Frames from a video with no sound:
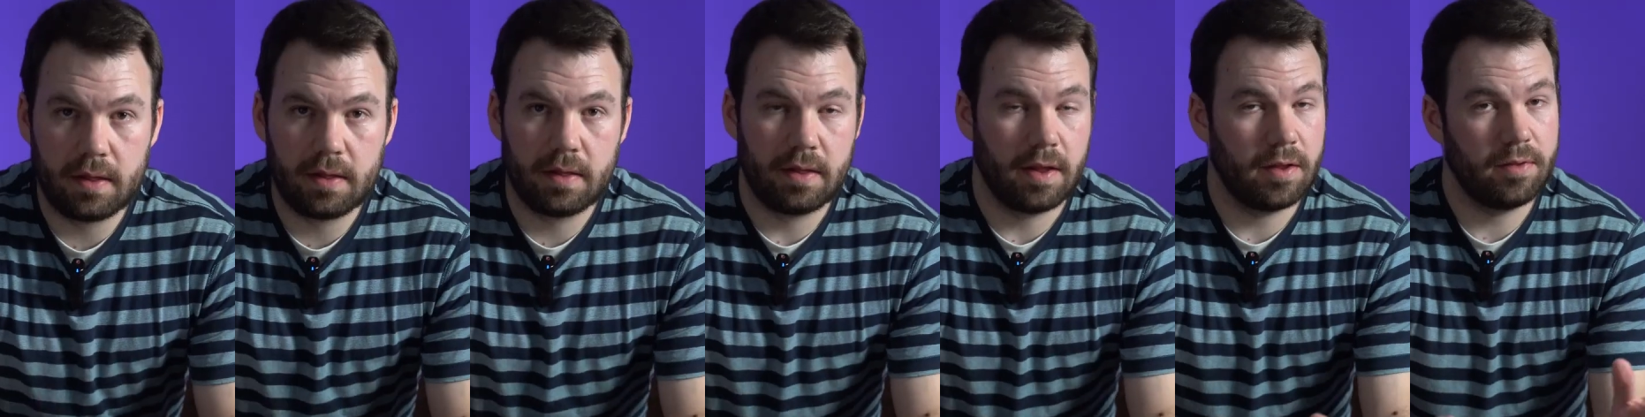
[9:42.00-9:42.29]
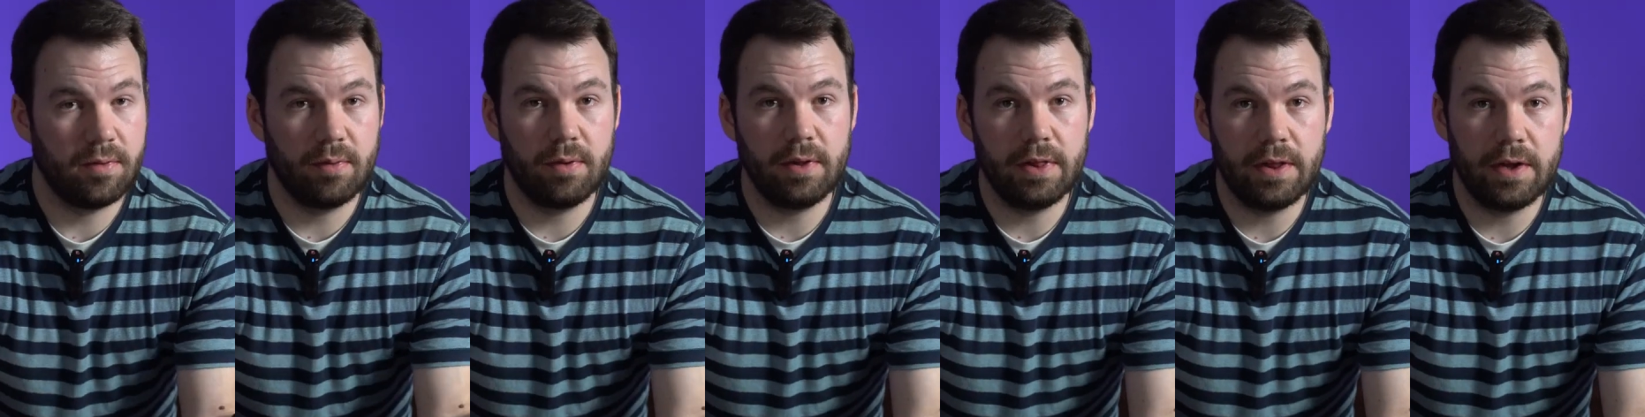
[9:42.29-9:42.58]

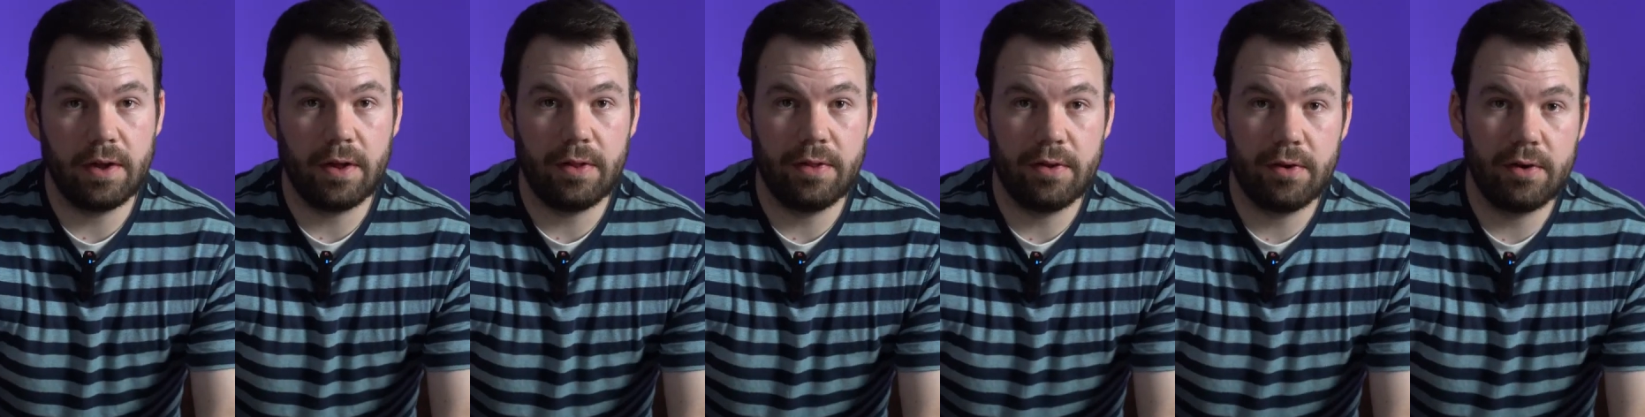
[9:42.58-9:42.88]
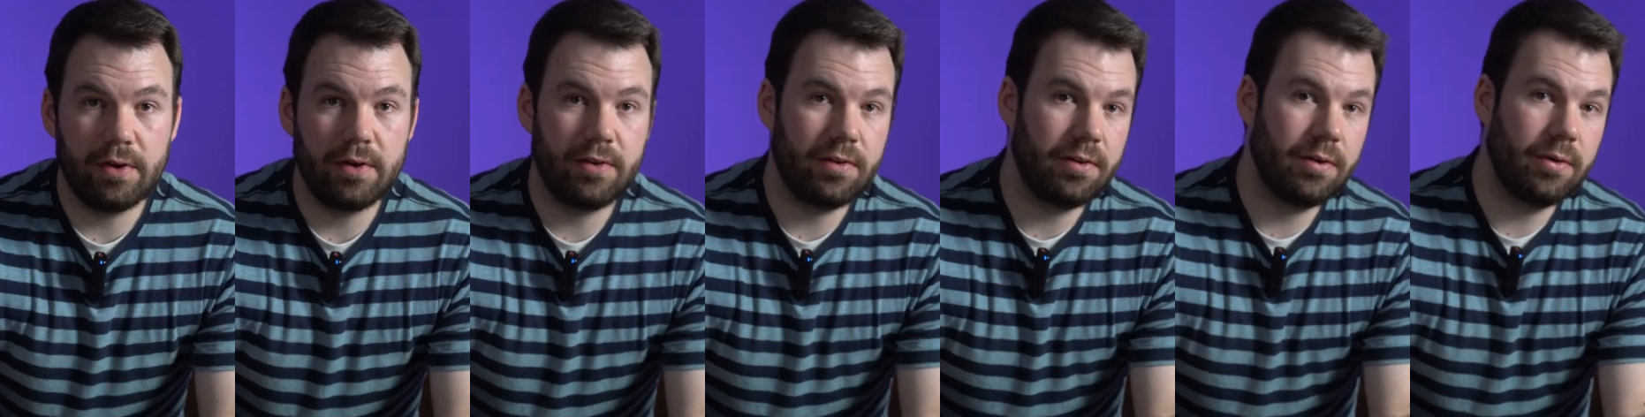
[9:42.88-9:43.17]
That's really all
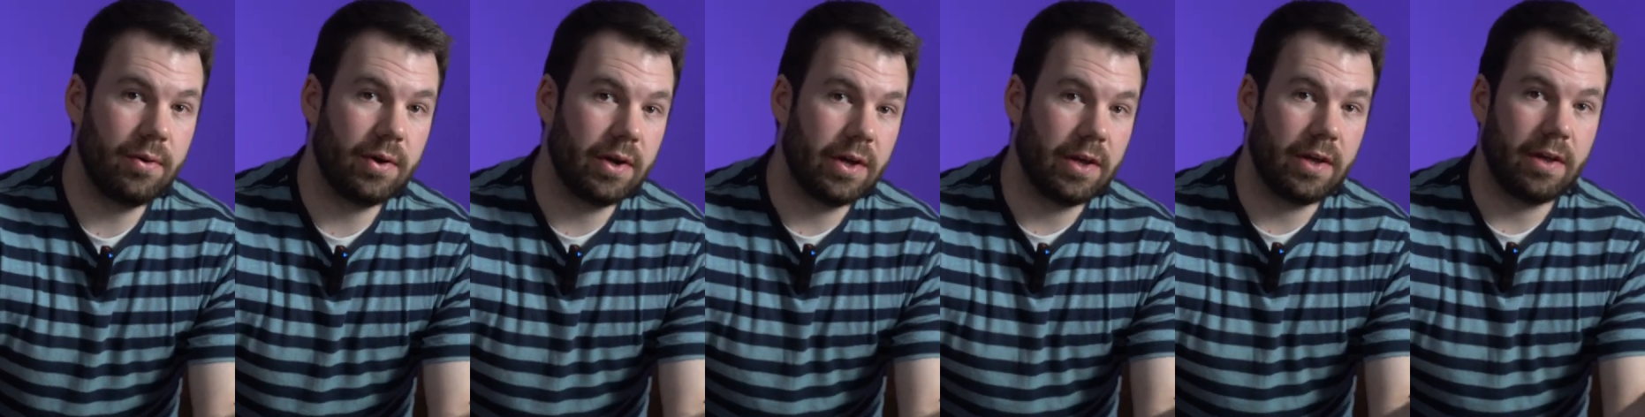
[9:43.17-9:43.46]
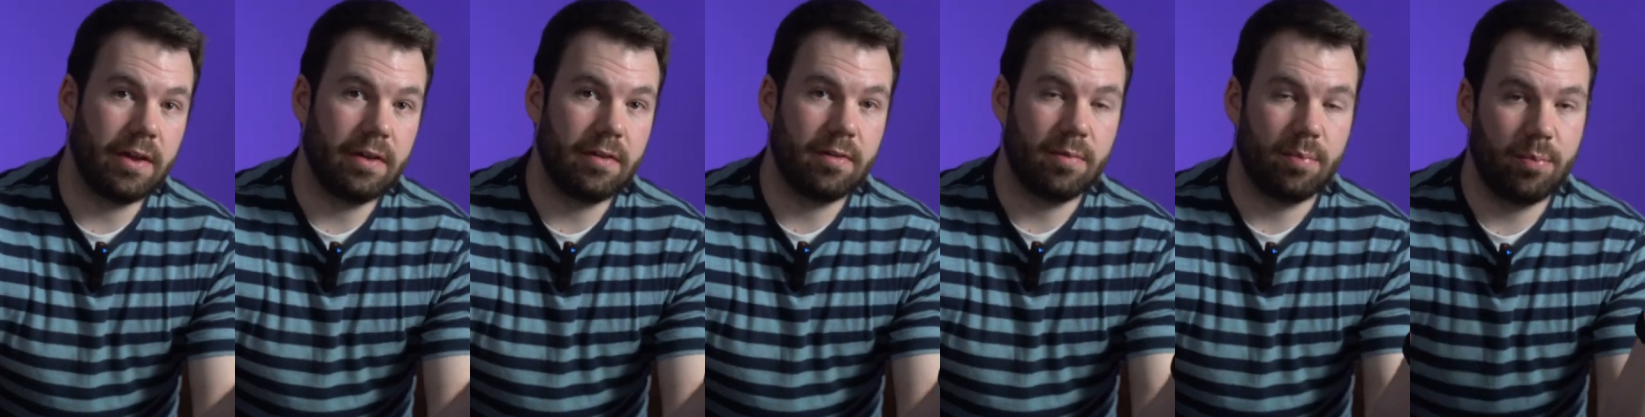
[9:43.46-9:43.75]
there is to it.
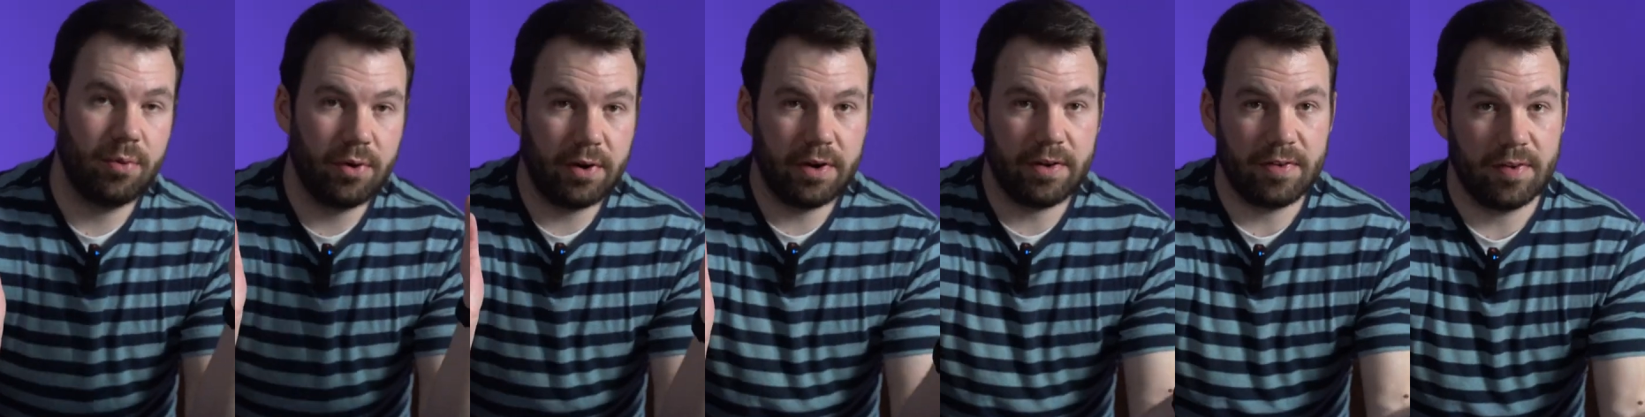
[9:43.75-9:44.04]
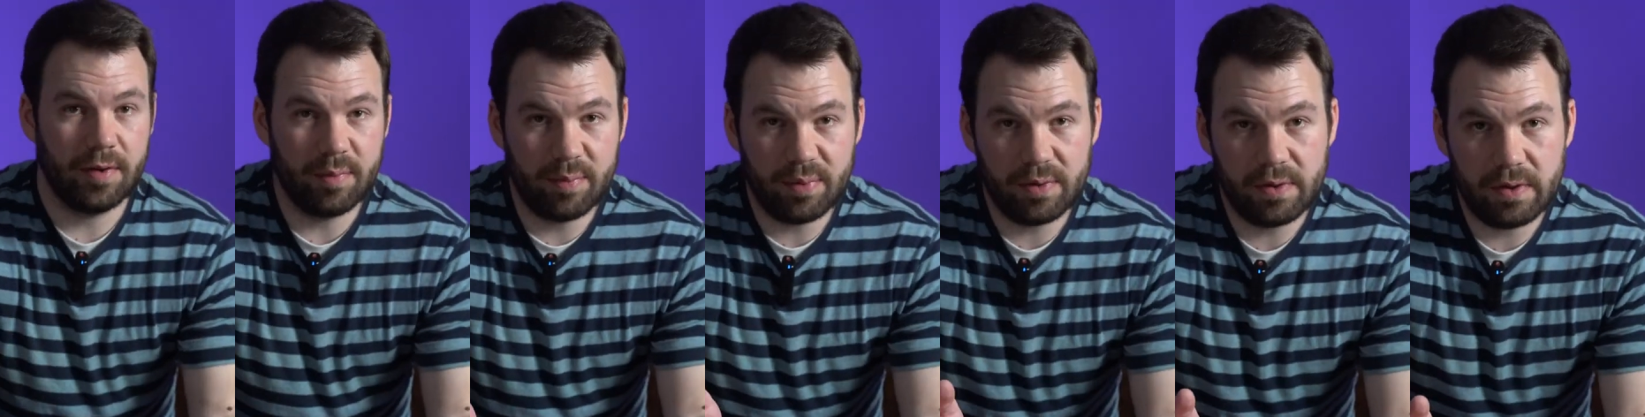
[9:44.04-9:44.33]
It's pretty
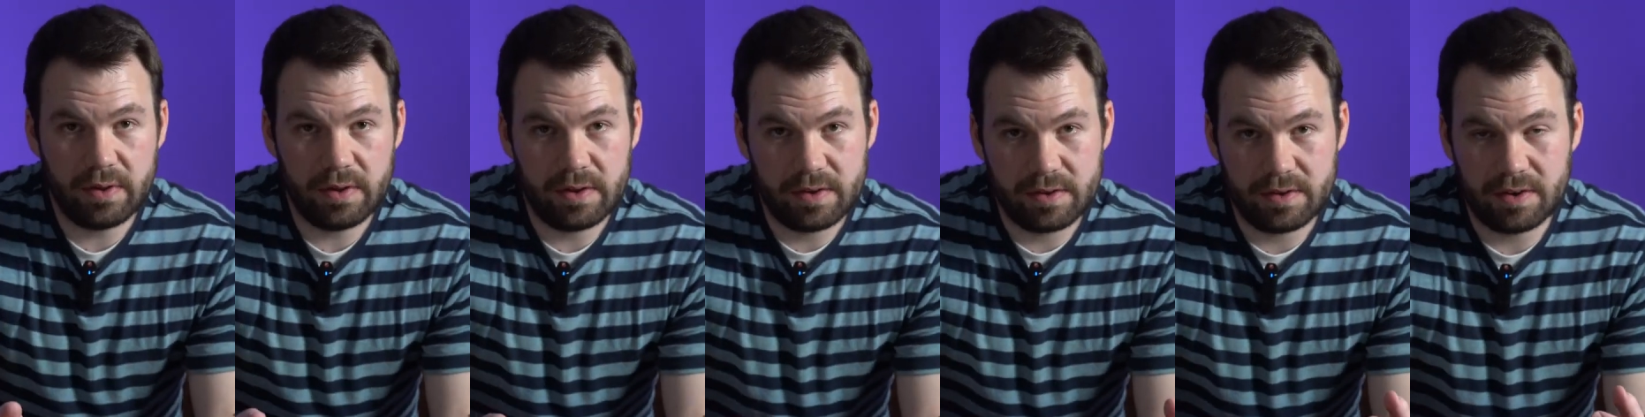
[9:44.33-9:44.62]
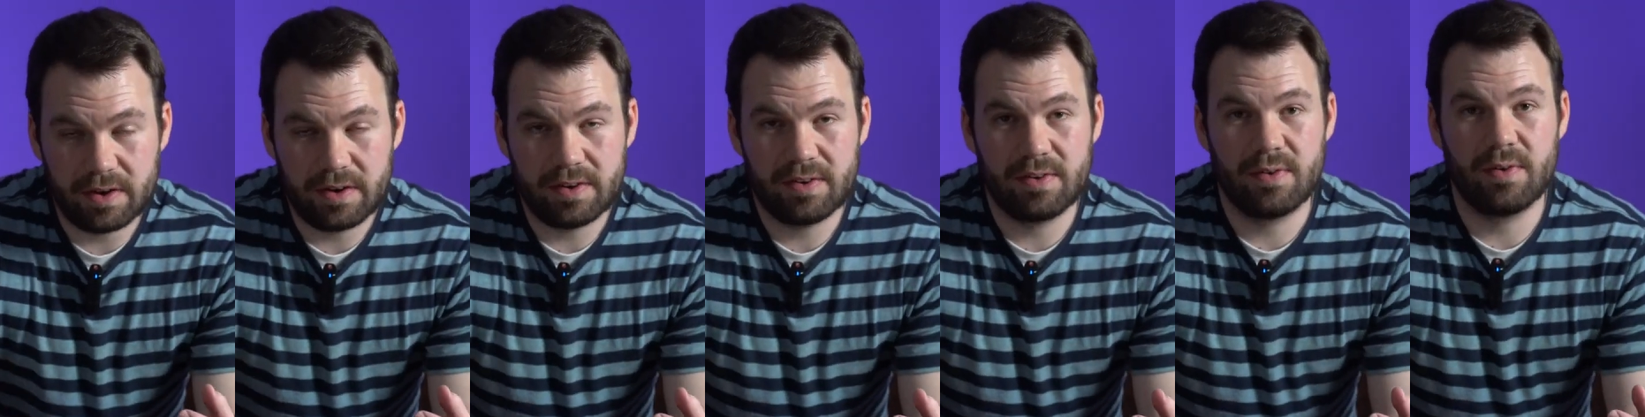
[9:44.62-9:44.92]
simple,
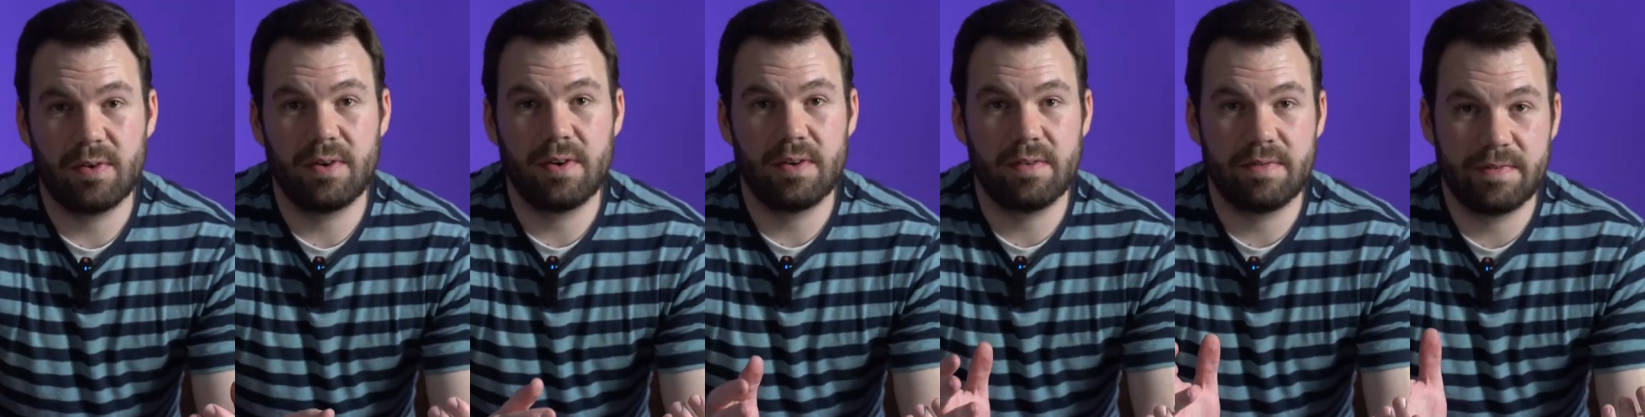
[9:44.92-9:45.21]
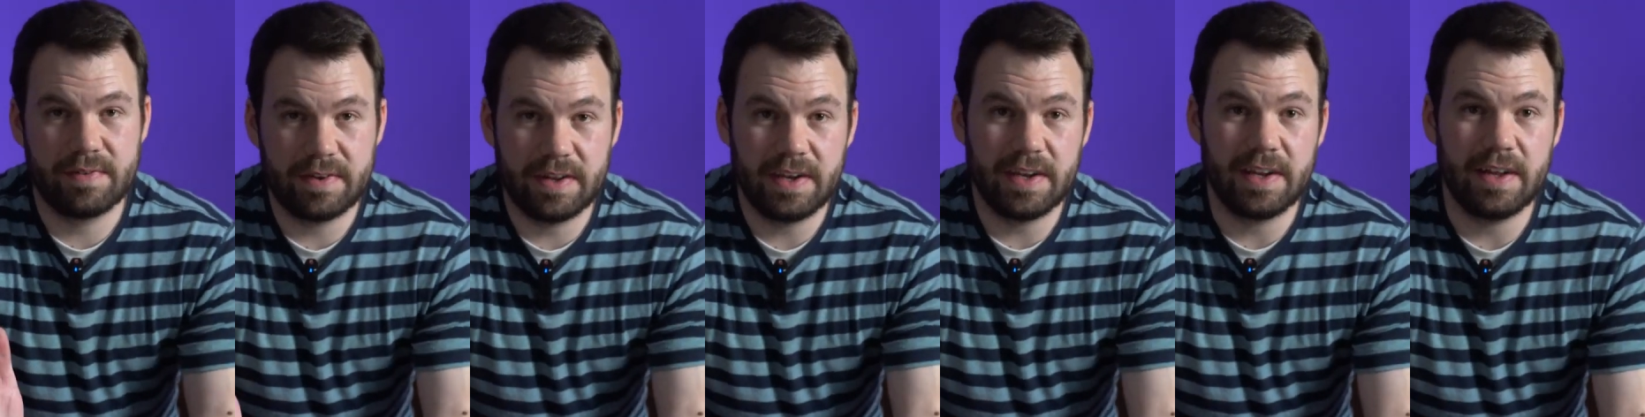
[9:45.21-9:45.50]
just sort
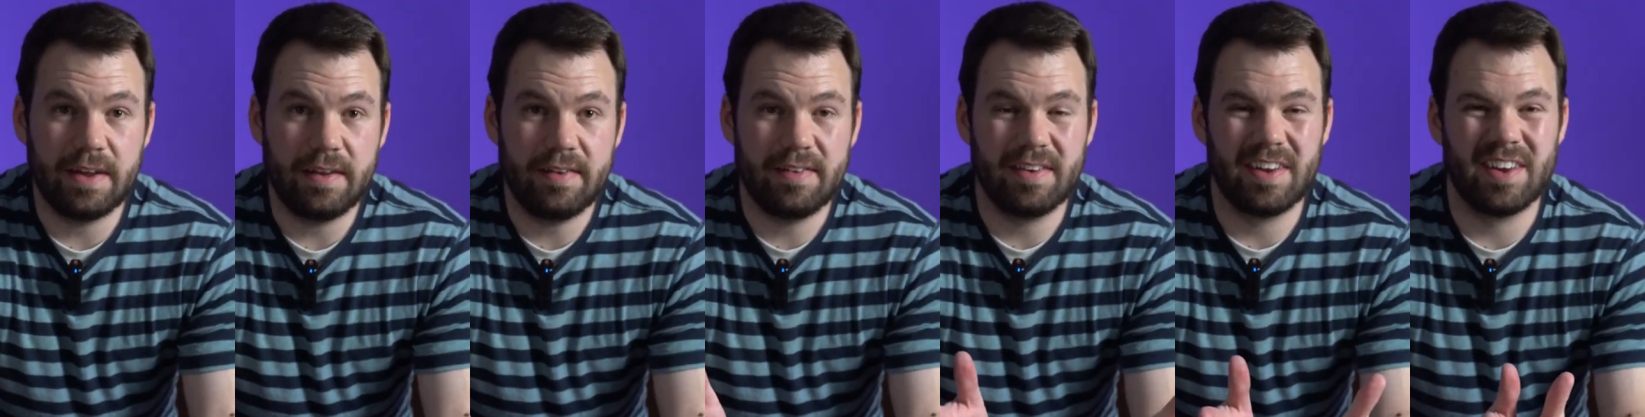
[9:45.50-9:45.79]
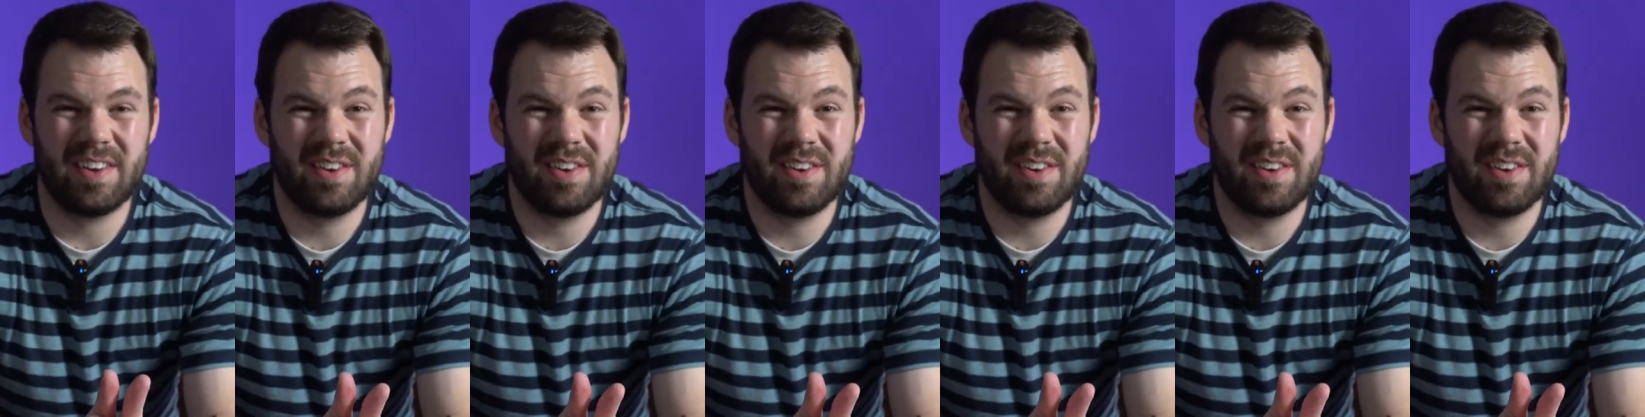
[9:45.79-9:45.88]
of tedious.